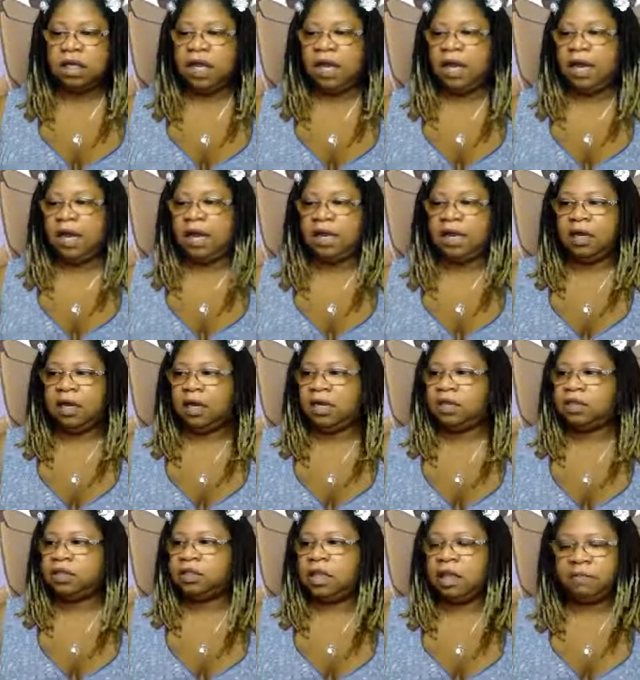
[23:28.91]
And
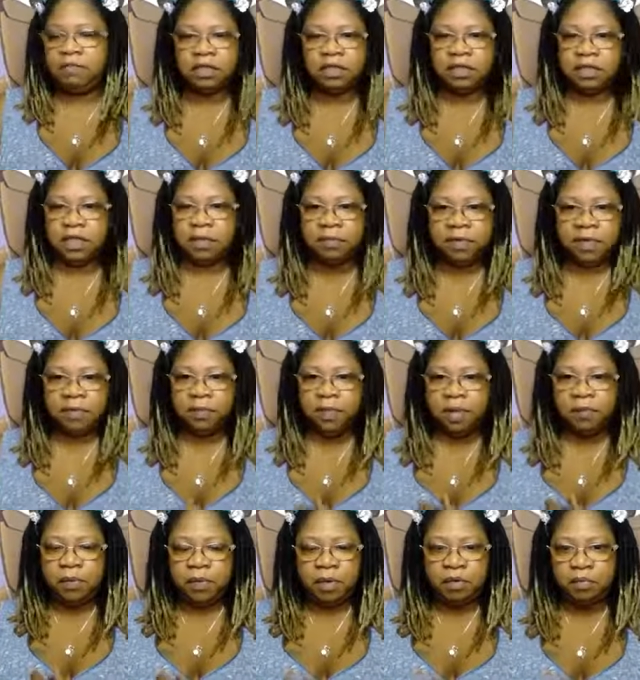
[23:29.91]
some of the
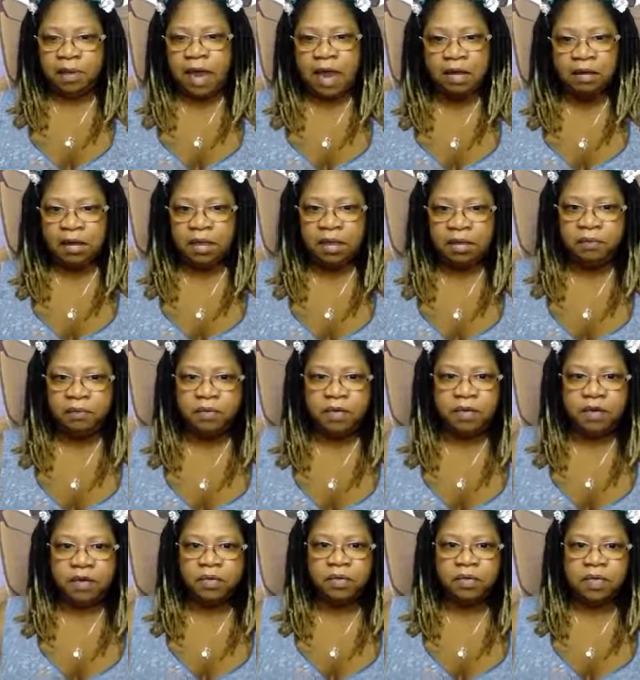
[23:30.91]
people around him
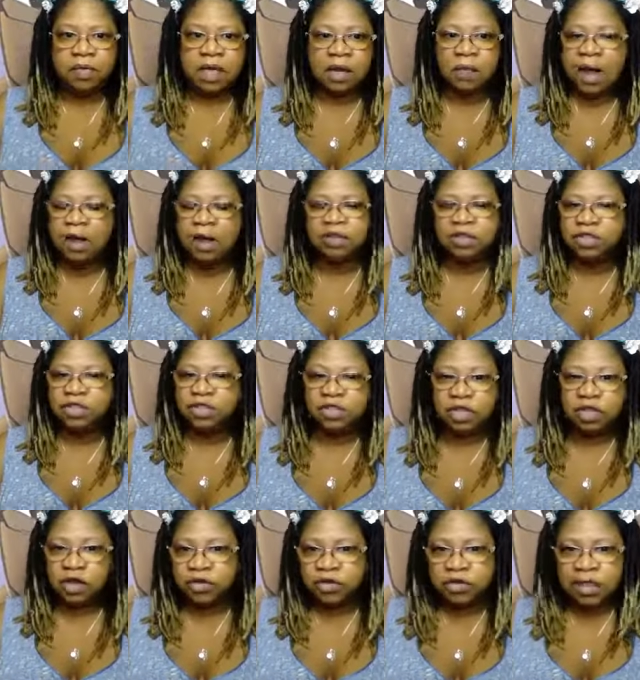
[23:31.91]
was like, "Why don't you
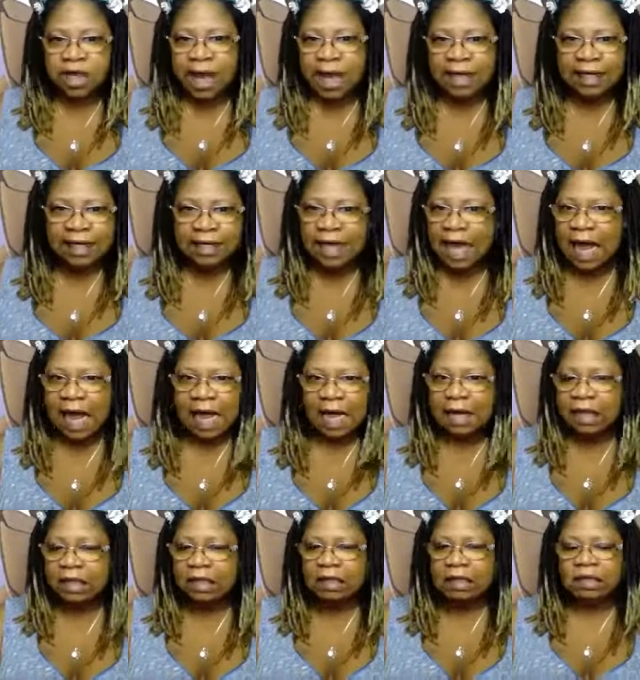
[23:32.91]
just curse God and
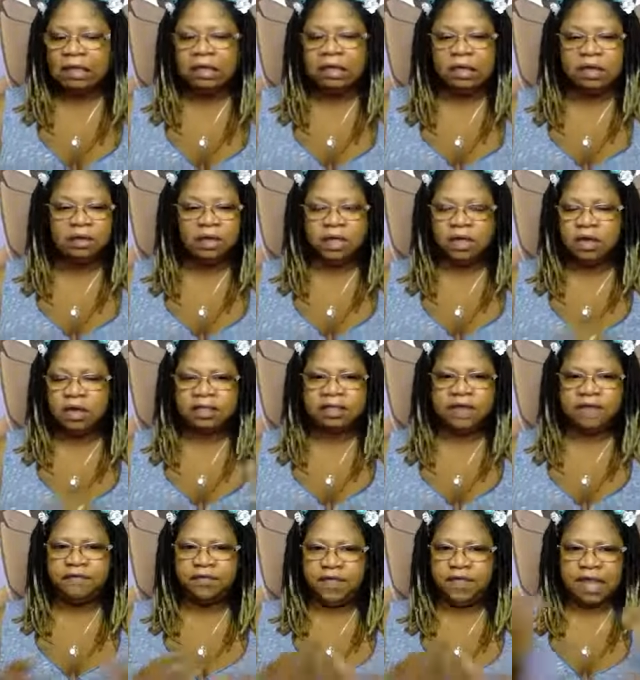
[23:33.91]
die?" He lost
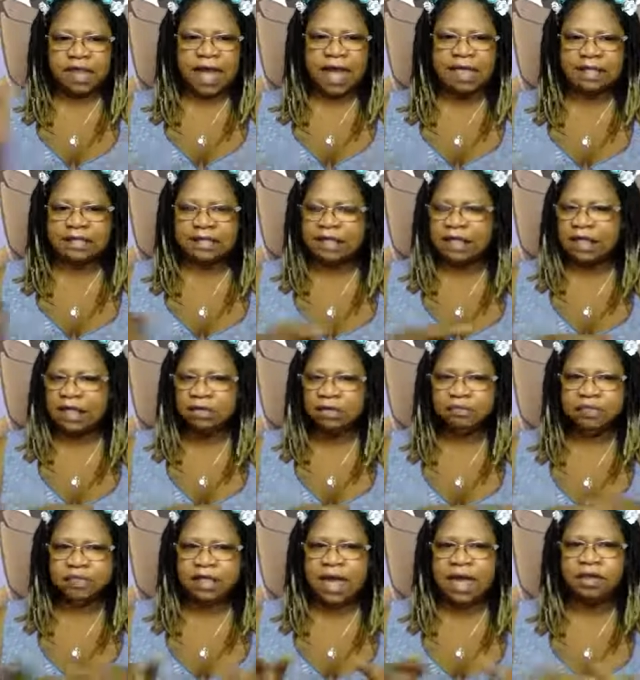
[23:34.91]
everything, got sick, and
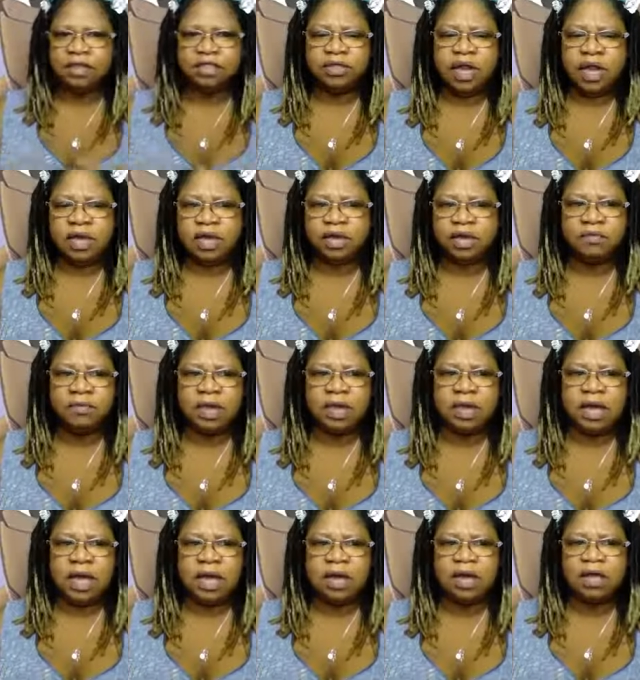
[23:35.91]
was downtrodden and
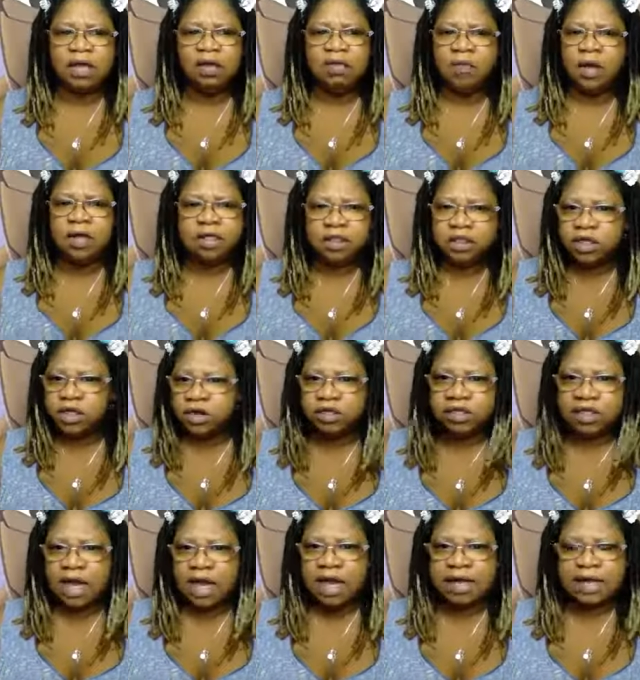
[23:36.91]
whatnot. Why don't you
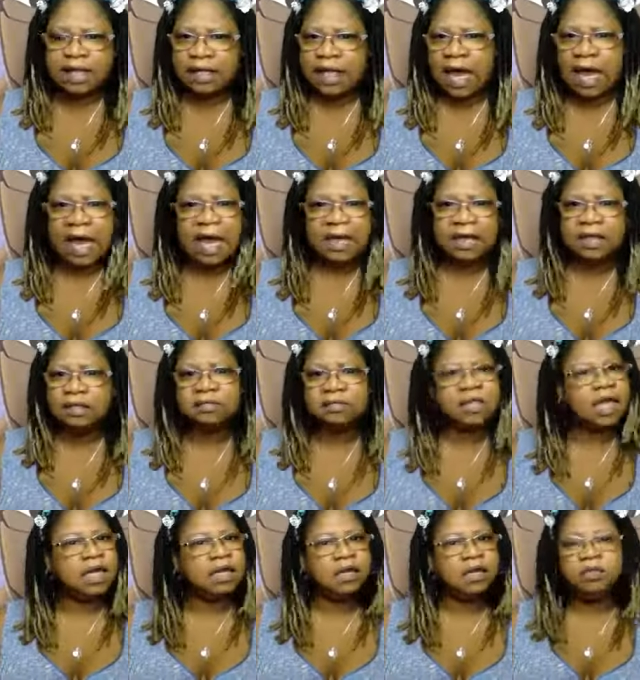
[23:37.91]
curse God and die? And he's
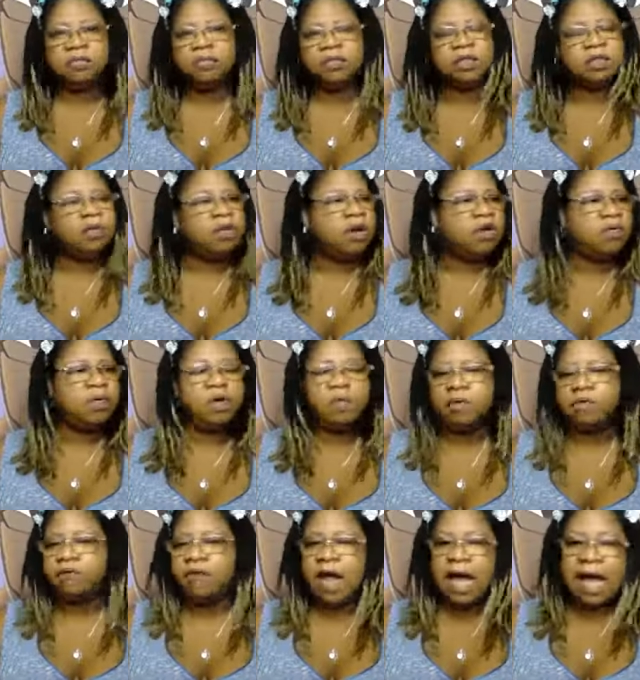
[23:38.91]
like, "Nope, the Lord will
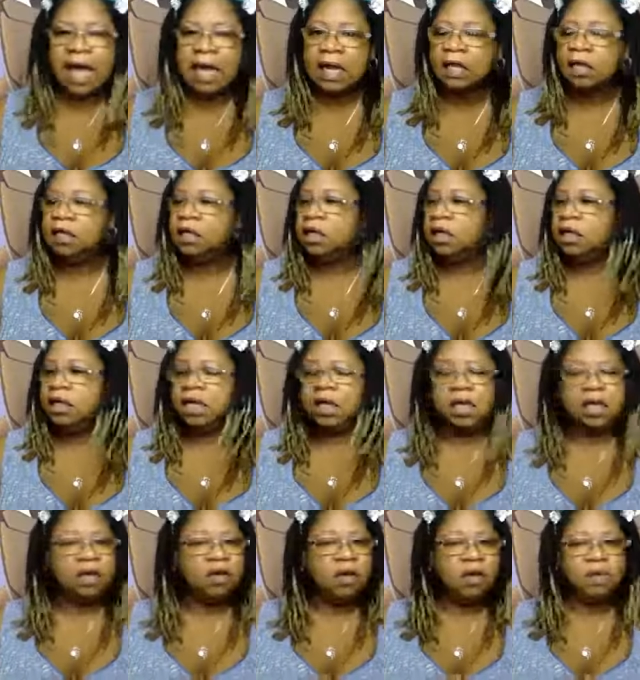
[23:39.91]
provide.
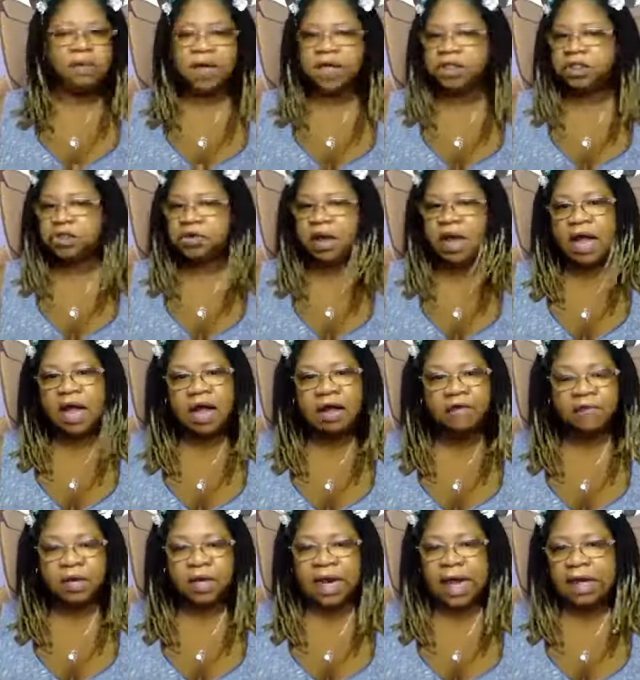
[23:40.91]
He gonna make sure I
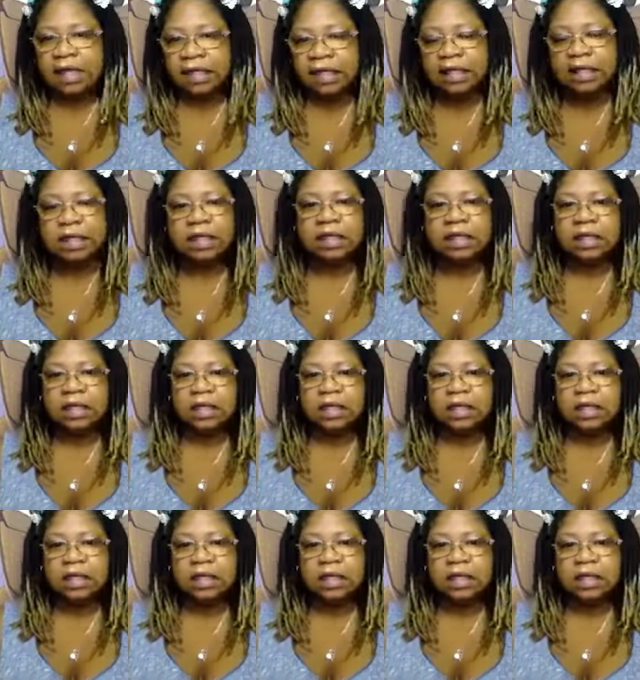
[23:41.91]
have what I need."